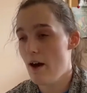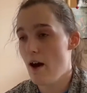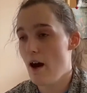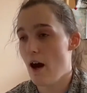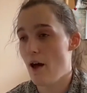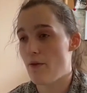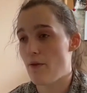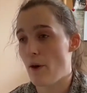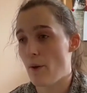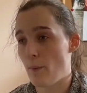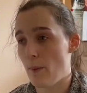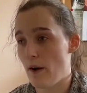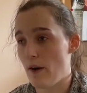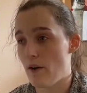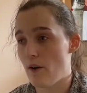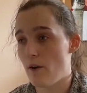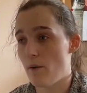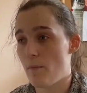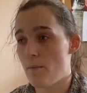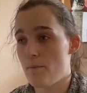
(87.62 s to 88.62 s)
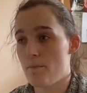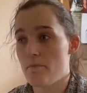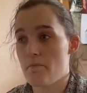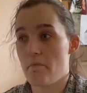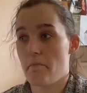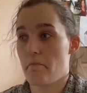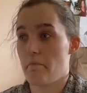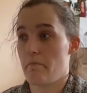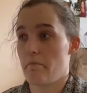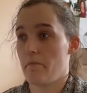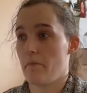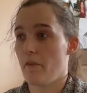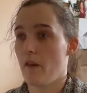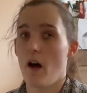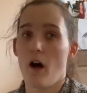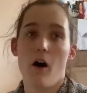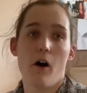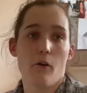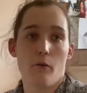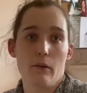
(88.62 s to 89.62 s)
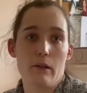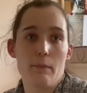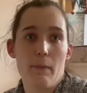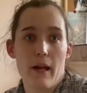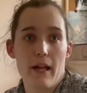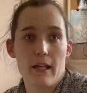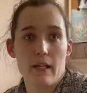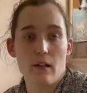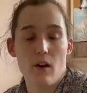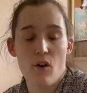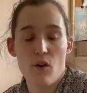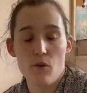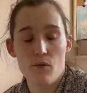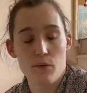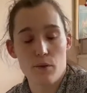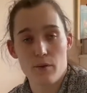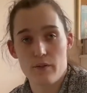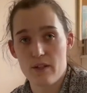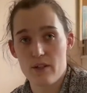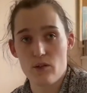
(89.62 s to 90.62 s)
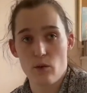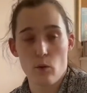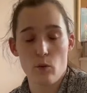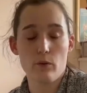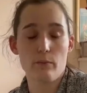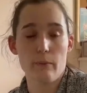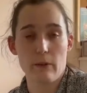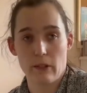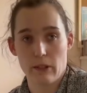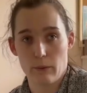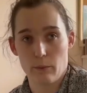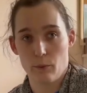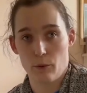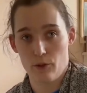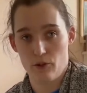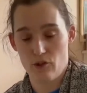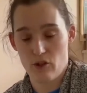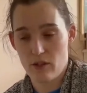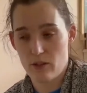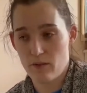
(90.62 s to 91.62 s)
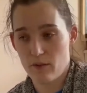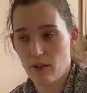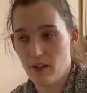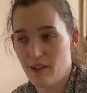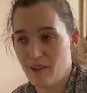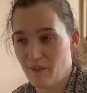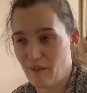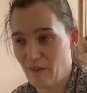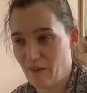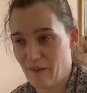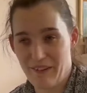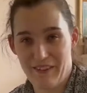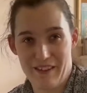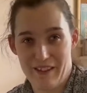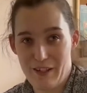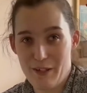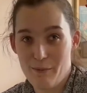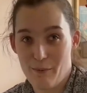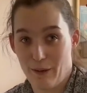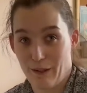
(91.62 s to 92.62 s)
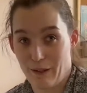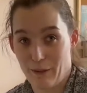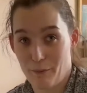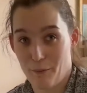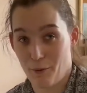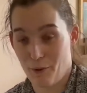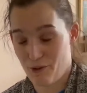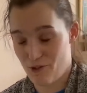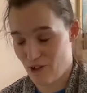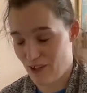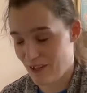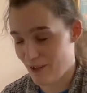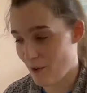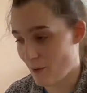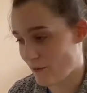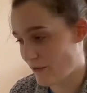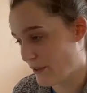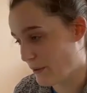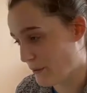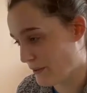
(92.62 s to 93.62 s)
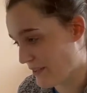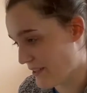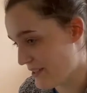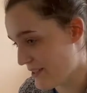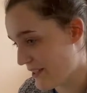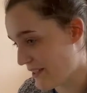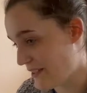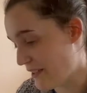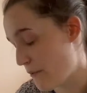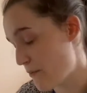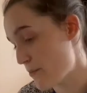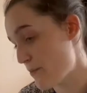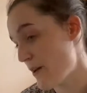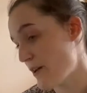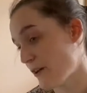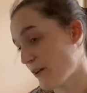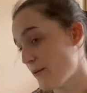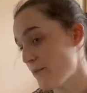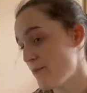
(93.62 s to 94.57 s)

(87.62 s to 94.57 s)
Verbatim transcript: I thought, well, I'll repaint over this old Marilyn portrait with a new Marilyn portrait, and hopefully one that's 10 times better.